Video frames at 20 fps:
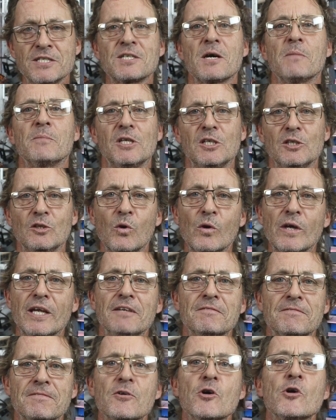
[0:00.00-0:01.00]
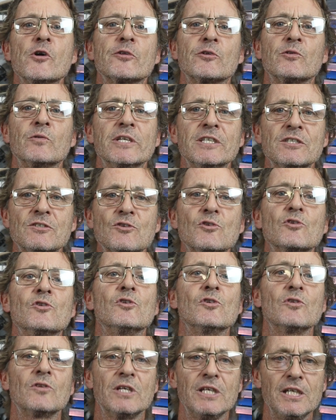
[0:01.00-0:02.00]
somebody looking further
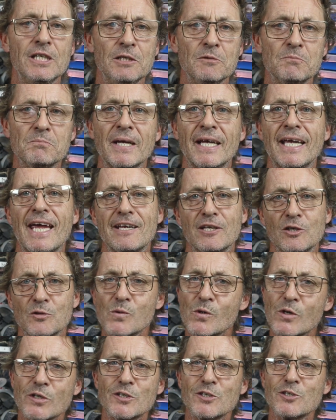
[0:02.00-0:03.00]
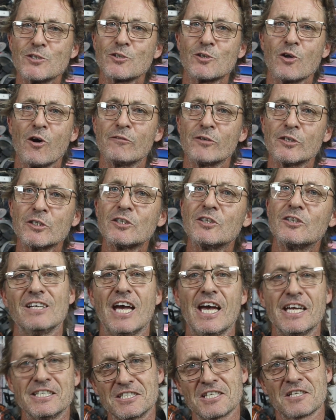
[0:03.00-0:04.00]
into the mechanical condition of it
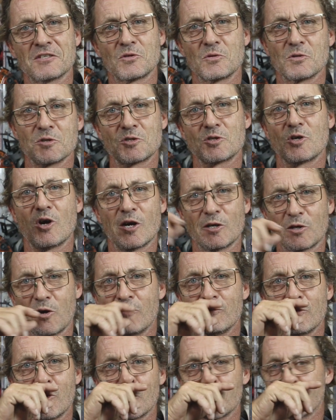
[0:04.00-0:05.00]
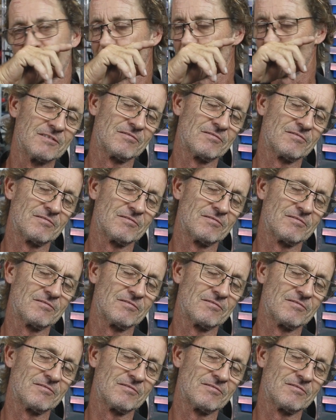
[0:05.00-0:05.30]
and just sort of sign off on it.